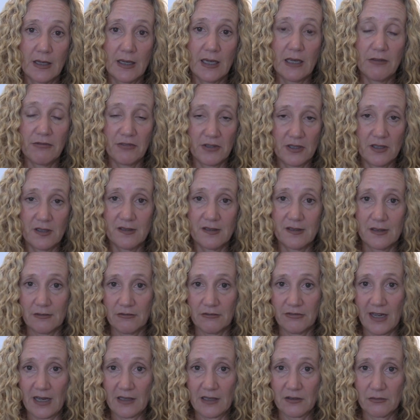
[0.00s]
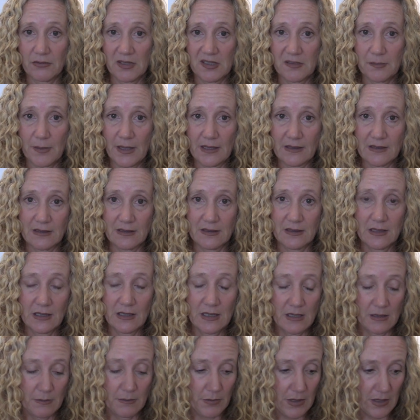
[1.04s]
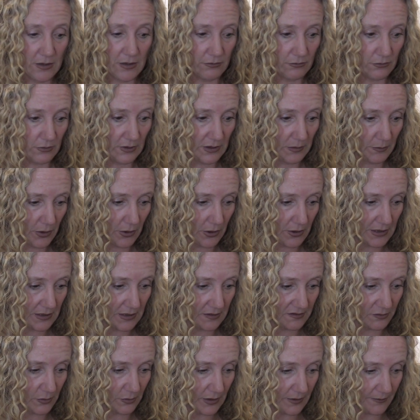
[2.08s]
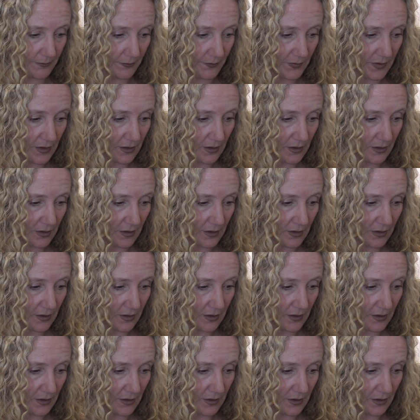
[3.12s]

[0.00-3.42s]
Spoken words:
if it is in fact respected by the ruling party as well.